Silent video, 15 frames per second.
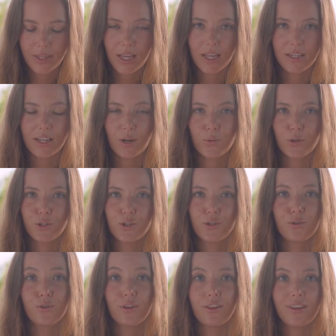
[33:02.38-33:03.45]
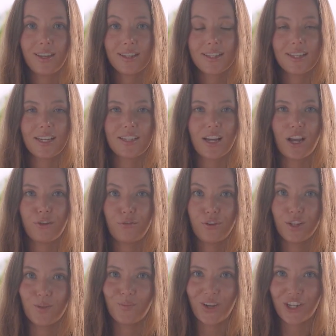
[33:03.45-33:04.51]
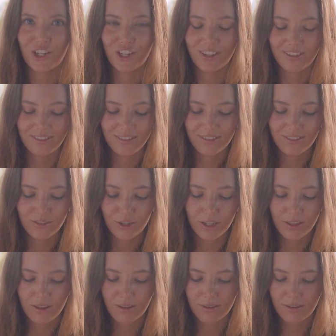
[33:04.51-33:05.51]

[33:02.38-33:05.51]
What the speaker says: And I want to do the things that I feel passion with.